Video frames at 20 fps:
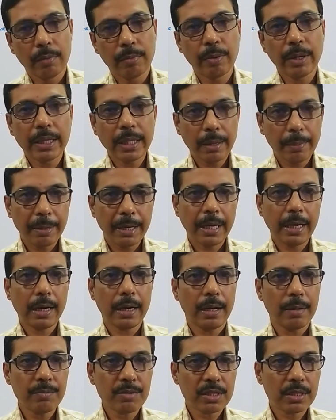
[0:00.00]
when the evening
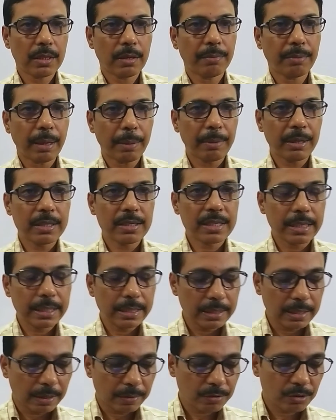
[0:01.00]
comes, the family
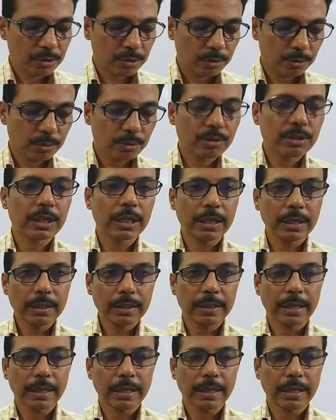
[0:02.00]
sit down to tea,